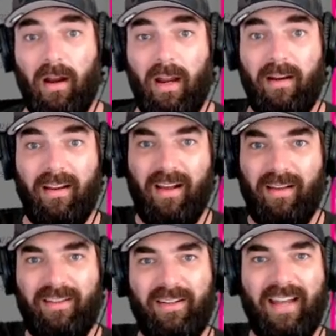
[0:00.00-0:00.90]
All right, I'll
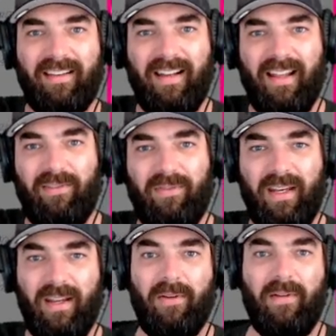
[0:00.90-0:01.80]
see you guys in the next
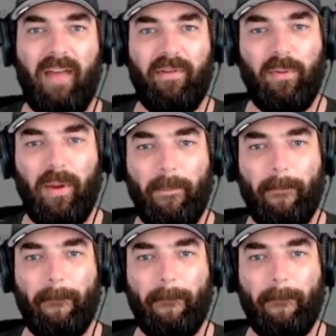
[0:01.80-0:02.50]
video. Have a good one.